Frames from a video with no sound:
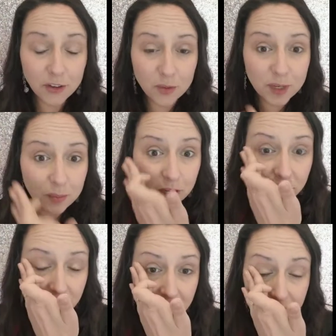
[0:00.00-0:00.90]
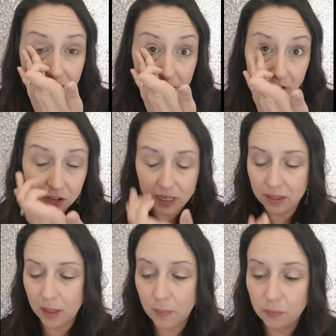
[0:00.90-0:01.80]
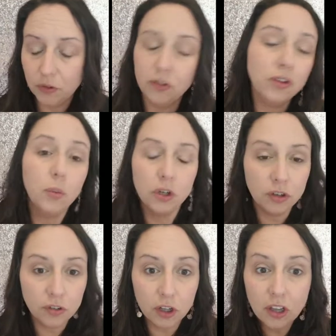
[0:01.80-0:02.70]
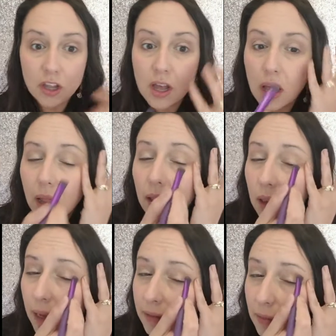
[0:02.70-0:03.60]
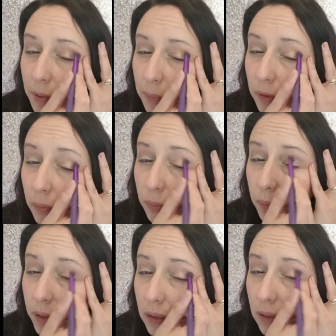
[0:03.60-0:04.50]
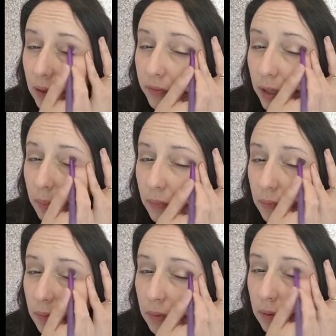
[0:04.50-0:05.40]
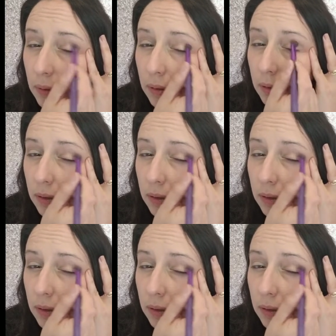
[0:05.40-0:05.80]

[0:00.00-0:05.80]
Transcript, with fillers: because I have so many brushes. I've never tried them. I'm sure they're wonderful. Lots of people really love them.